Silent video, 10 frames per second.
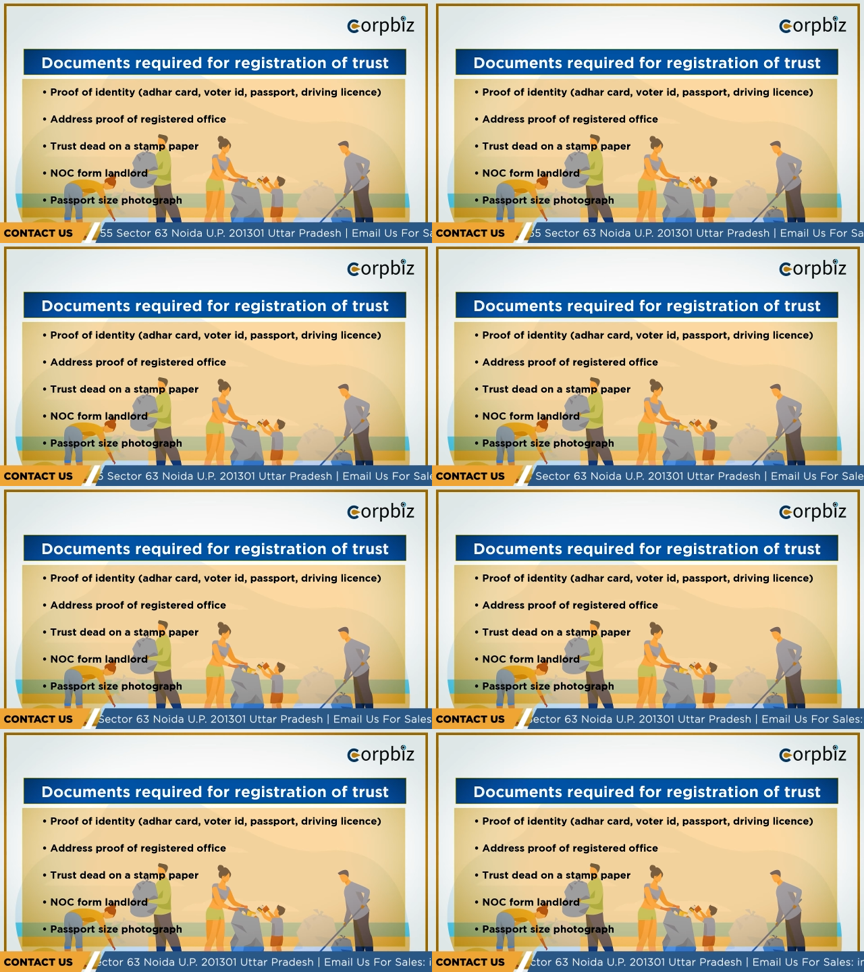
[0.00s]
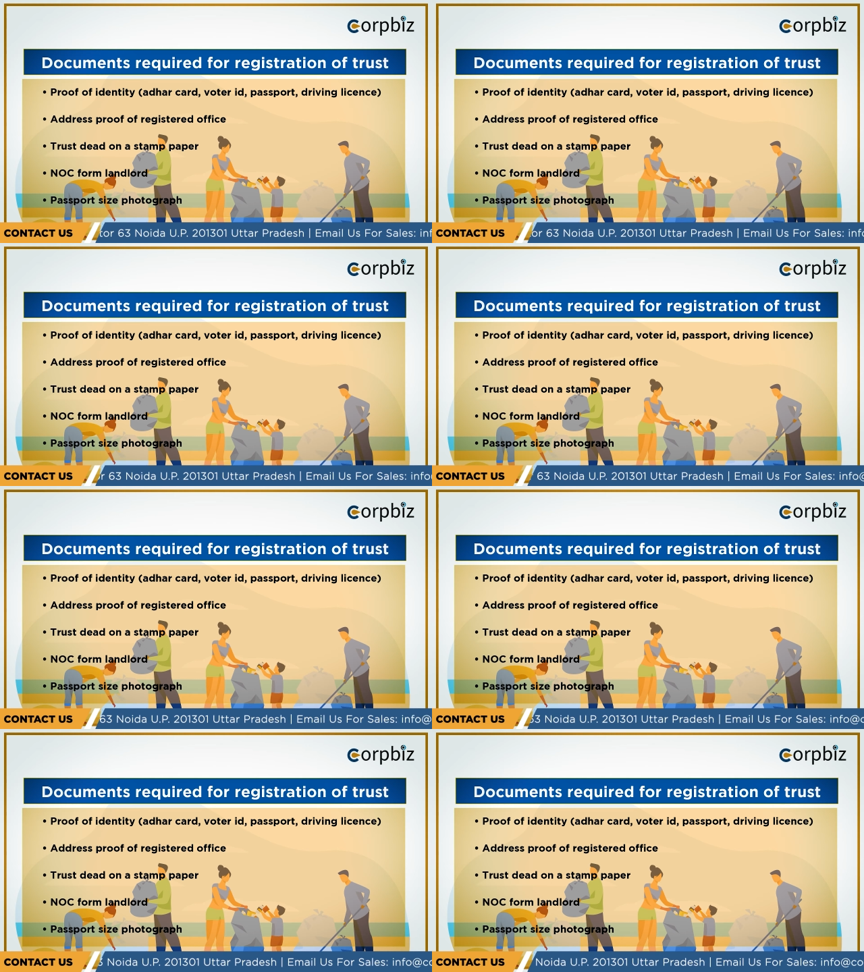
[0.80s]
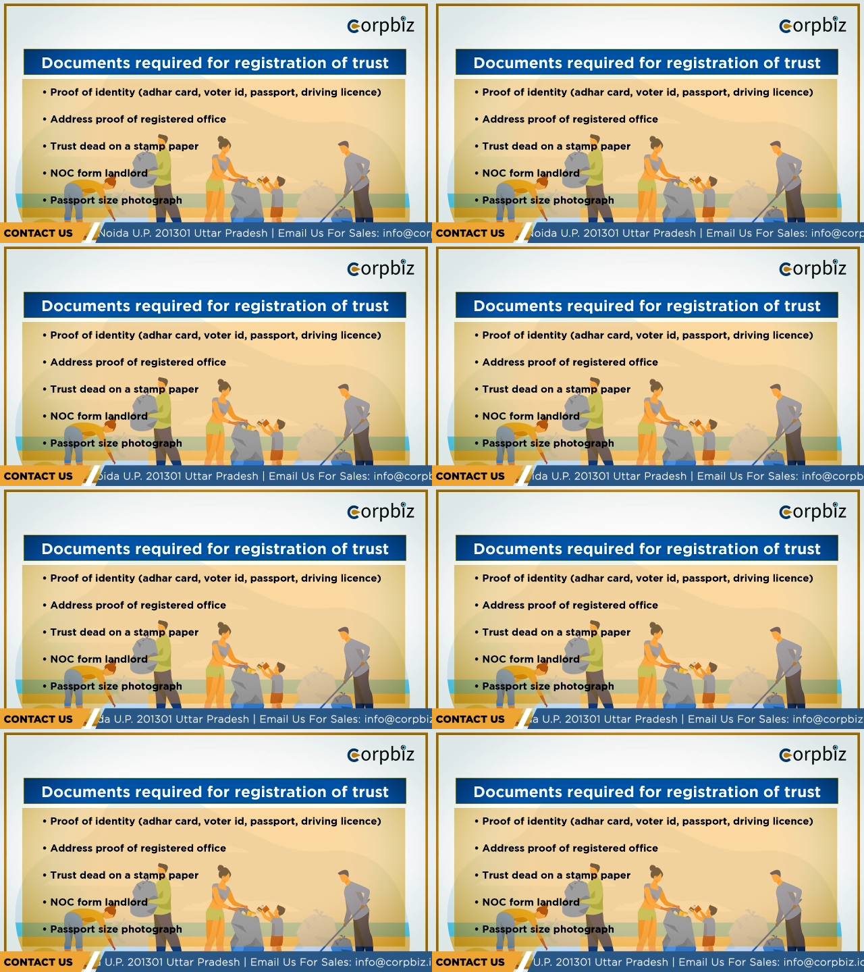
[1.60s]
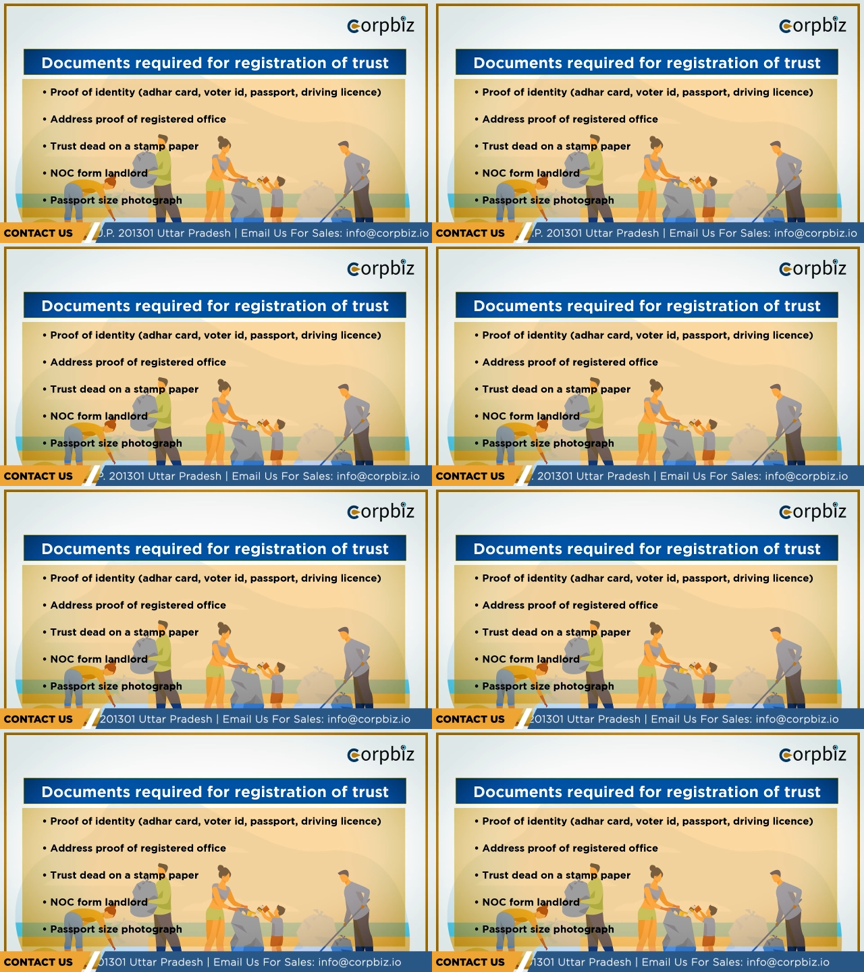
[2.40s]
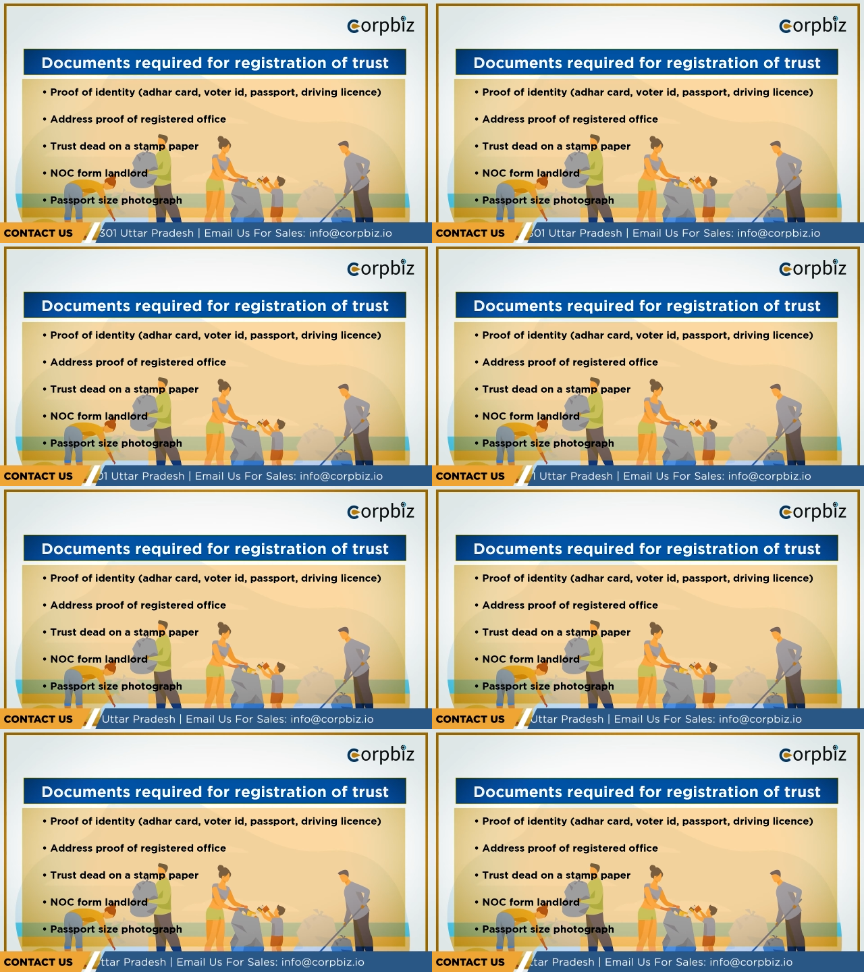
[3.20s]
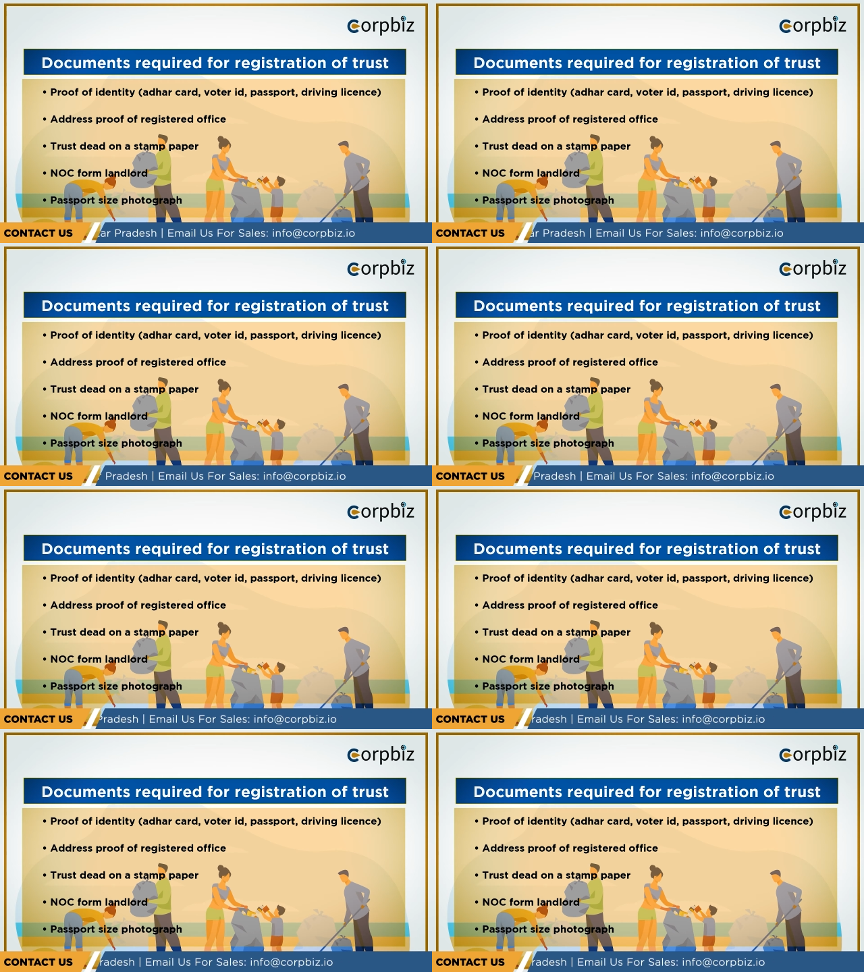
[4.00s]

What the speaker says: [unreadable: no face in view]